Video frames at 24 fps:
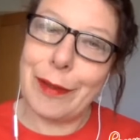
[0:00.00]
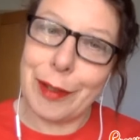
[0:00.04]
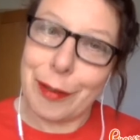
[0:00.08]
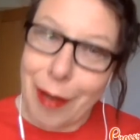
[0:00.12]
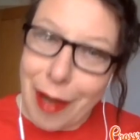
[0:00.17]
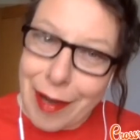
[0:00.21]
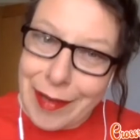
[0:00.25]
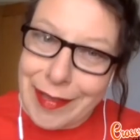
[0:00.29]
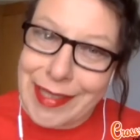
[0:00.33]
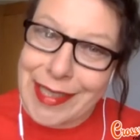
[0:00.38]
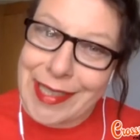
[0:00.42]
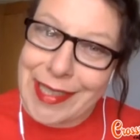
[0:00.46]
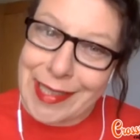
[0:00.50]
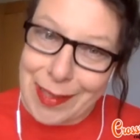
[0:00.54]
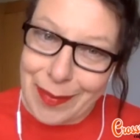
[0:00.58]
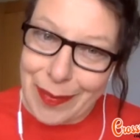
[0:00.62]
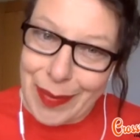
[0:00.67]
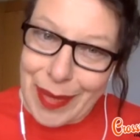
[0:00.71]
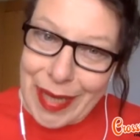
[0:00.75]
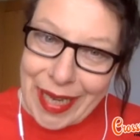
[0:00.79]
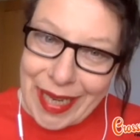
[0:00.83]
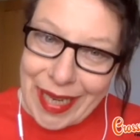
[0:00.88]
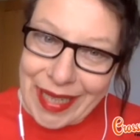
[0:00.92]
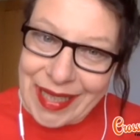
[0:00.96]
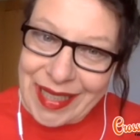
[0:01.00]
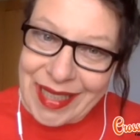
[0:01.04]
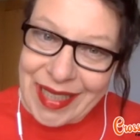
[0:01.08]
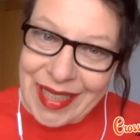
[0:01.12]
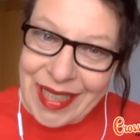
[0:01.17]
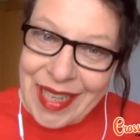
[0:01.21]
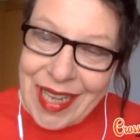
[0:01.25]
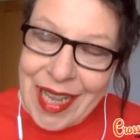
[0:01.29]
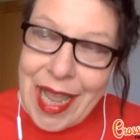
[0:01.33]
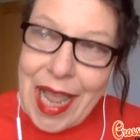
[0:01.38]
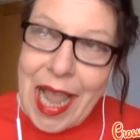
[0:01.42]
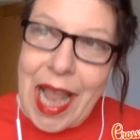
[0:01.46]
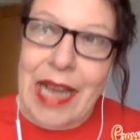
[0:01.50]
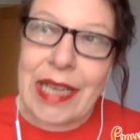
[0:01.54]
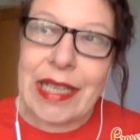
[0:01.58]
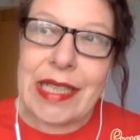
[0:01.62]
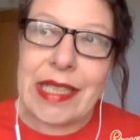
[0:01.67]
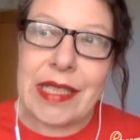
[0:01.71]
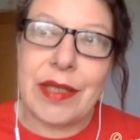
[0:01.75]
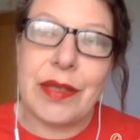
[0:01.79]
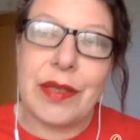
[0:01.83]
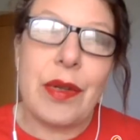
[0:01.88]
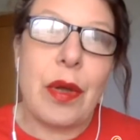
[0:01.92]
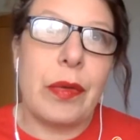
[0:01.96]
granted a bit. And
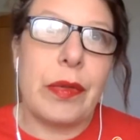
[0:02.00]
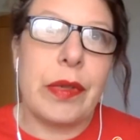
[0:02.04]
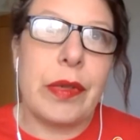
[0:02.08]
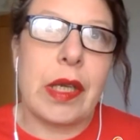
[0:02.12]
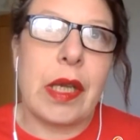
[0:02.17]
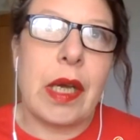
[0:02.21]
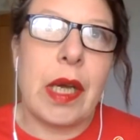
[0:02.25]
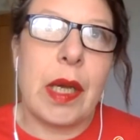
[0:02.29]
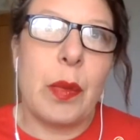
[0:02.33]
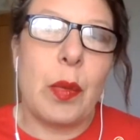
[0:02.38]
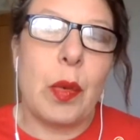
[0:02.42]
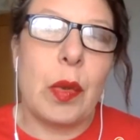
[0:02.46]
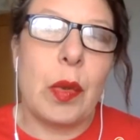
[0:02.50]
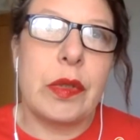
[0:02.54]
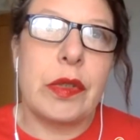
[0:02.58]
it's not that I want